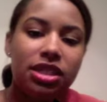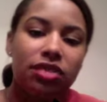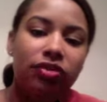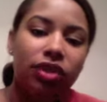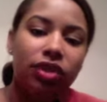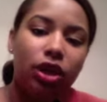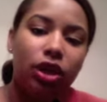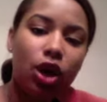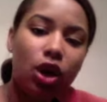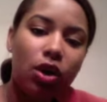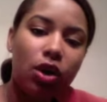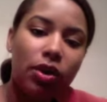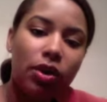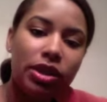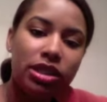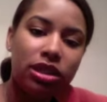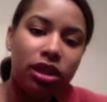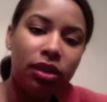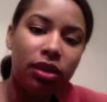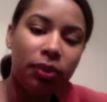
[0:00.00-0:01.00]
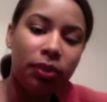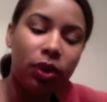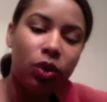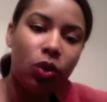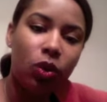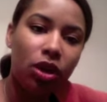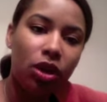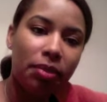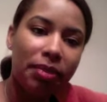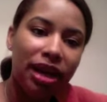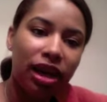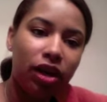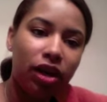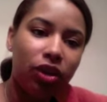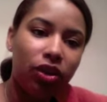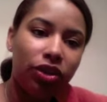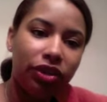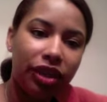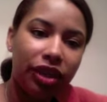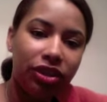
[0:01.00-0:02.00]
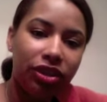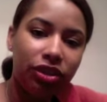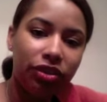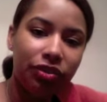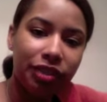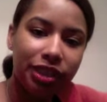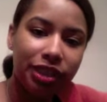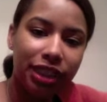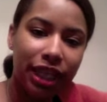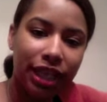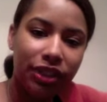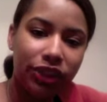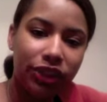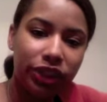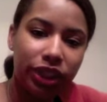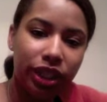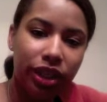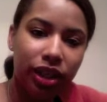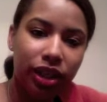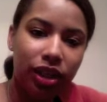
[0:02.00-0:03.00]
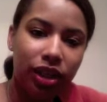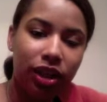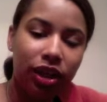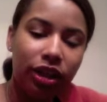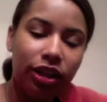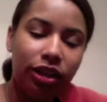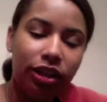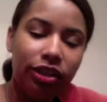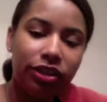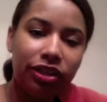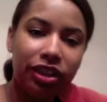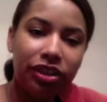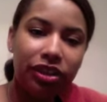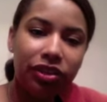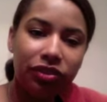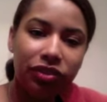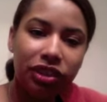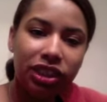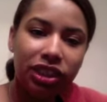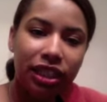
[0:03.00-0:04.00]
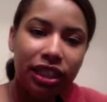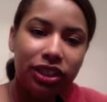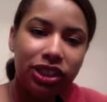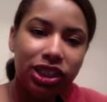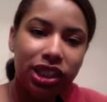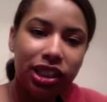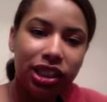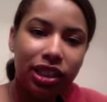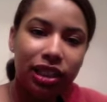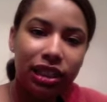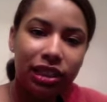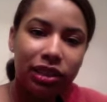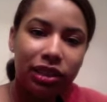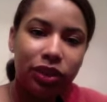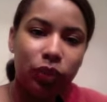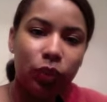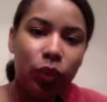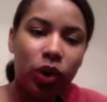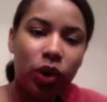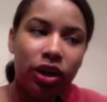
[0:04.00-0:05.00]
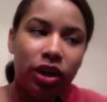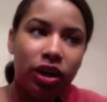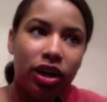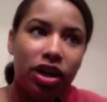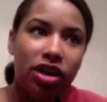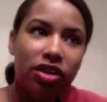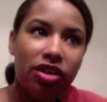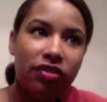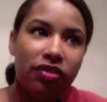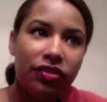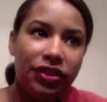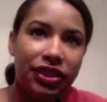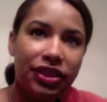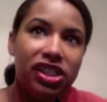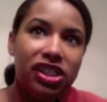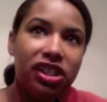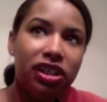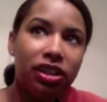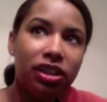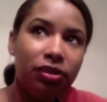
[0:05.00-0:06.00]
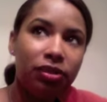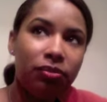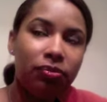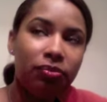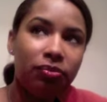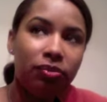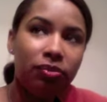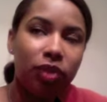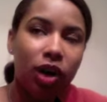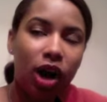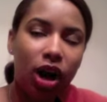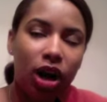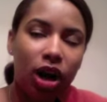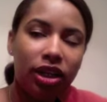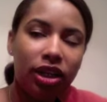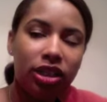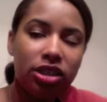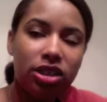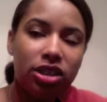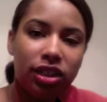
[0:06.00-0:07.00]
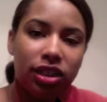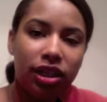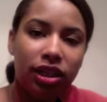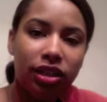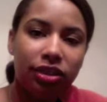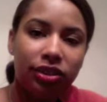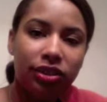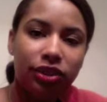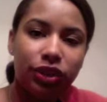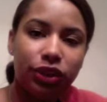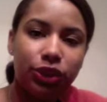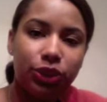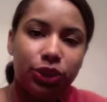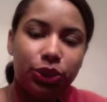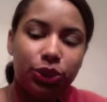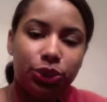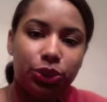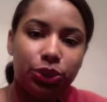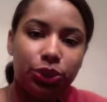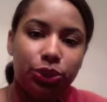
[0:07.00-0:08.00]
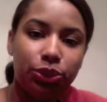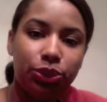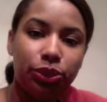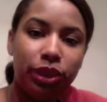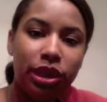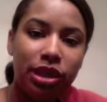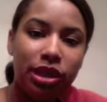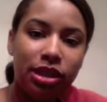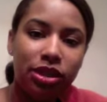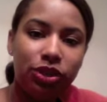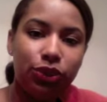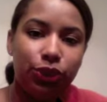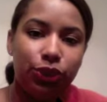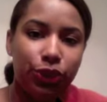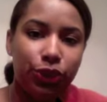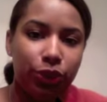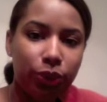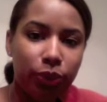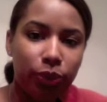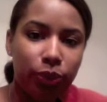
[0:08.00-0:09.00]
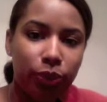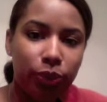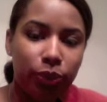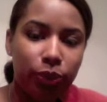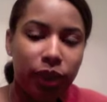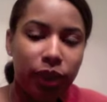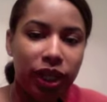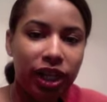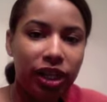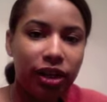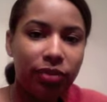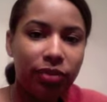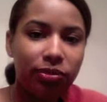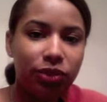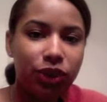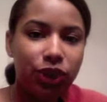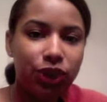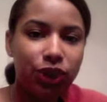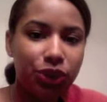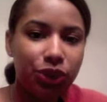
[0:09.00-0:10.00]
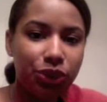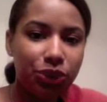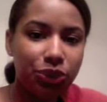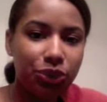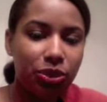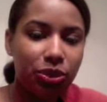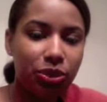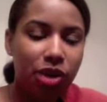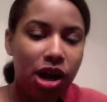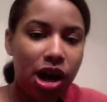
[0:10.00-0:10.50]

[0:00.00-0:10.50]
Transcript: video is going to be all about length retention. Length retention is one of the hardest things to do when it comes to